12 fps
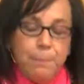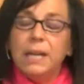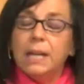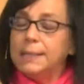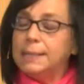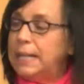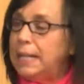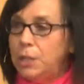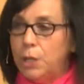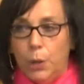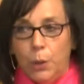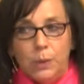because he
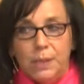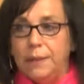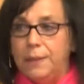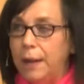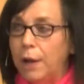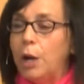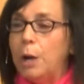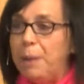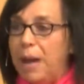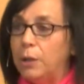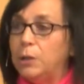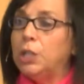knows that they're
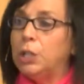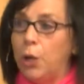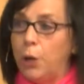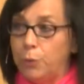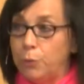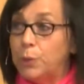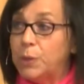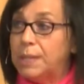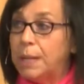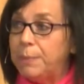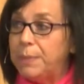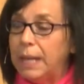about to go through
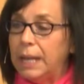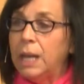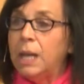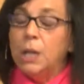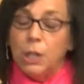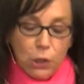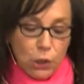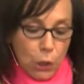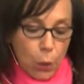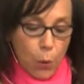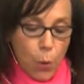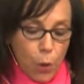something
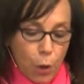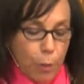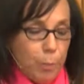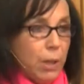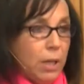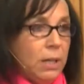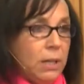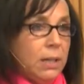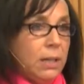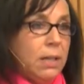so horrible